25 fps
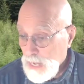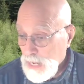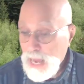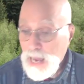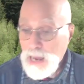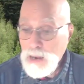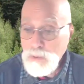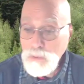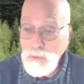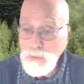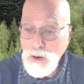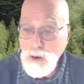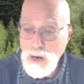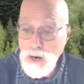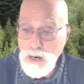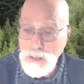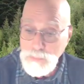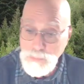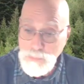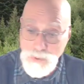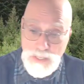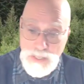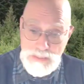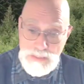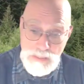how
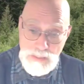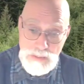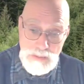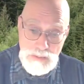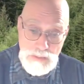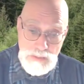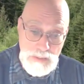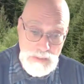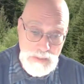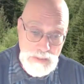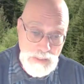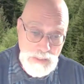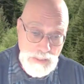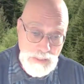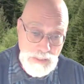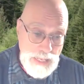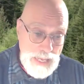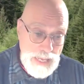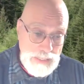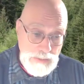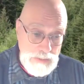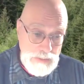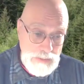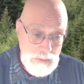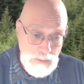are presidents
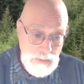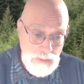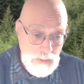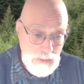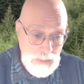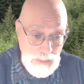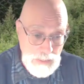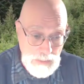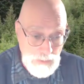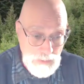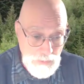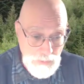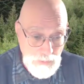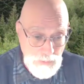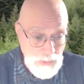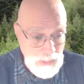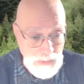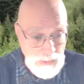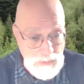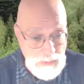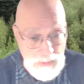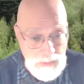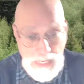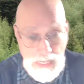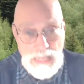elected in the
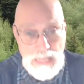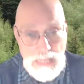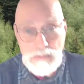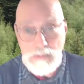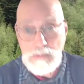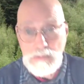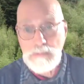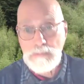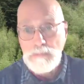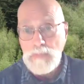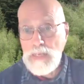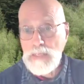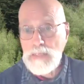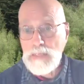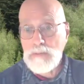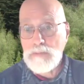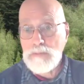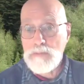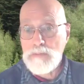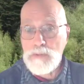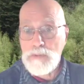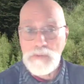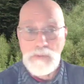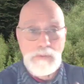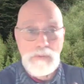United States?
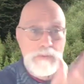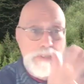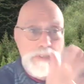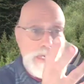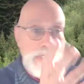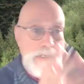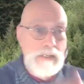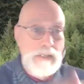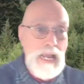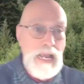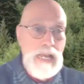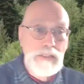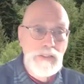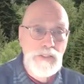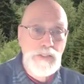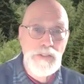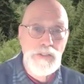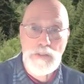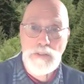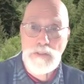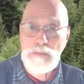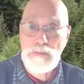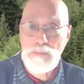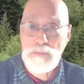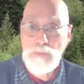And you get an
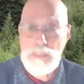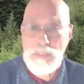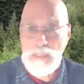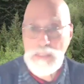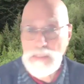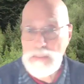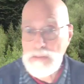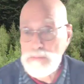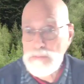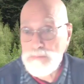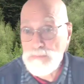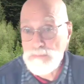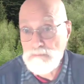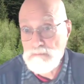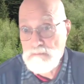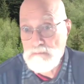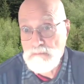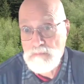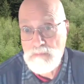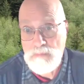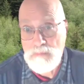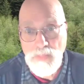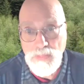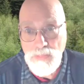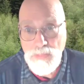answer within
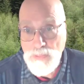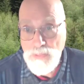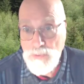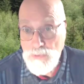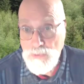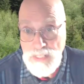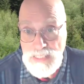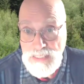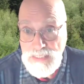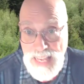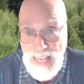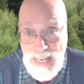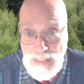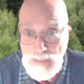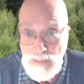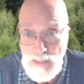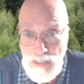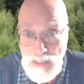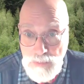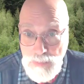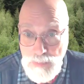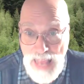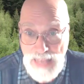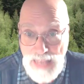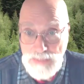30
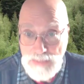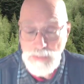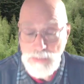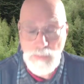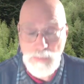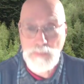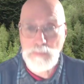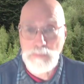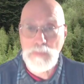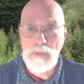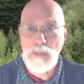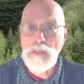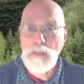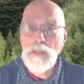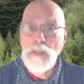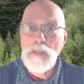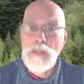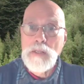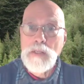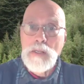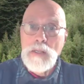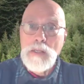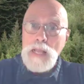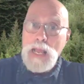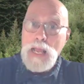seconds maximum.
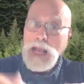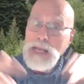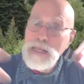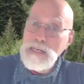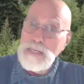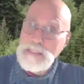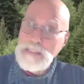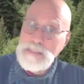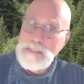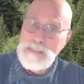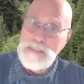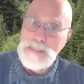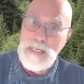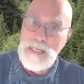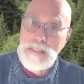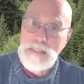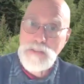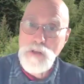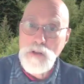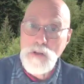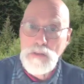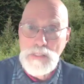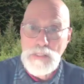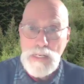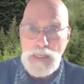And it
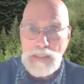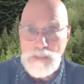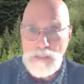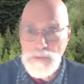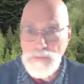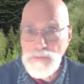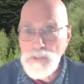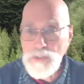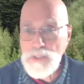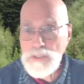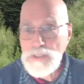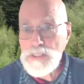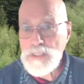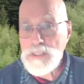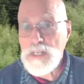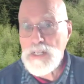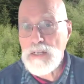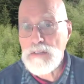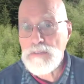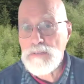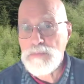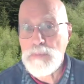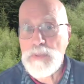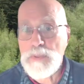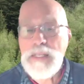says all kinds of good
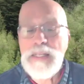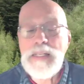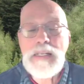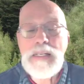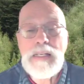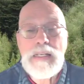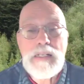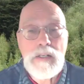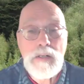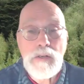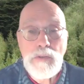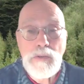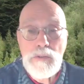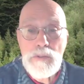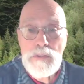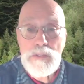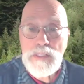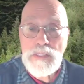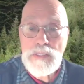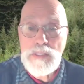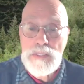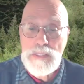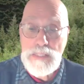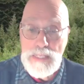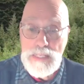stuff, but it
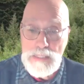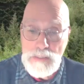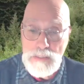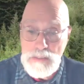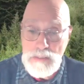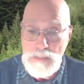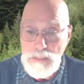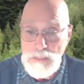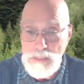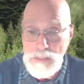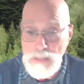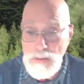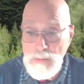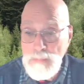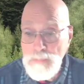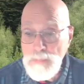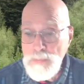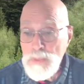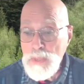includes the sentence,